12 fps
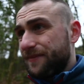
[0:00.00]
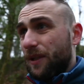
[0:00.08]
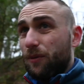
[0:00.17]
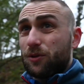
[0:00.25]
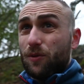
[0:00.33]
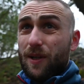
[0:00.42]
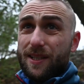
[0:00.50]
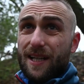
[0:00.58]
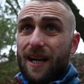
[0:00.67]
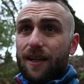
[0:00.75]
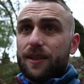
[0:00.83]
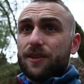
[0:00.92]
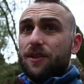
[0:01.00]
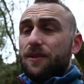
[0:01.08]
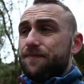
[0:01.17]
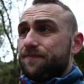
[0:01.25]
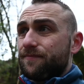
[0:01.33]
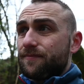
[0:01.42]
Now it's quite dark, so
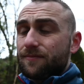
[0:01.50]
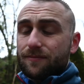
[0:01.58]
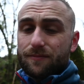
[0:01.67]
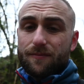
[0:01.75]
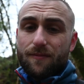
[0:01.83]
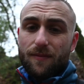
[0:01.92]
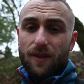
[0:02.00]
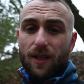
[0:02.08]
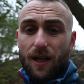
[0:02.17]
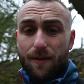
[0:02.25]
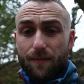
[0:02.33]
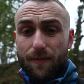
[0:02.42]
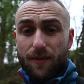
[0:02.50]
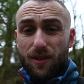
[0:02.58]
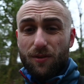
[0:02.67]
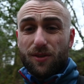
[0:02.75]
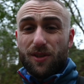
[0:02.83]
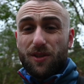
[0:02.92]
I'm
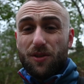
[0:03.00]
using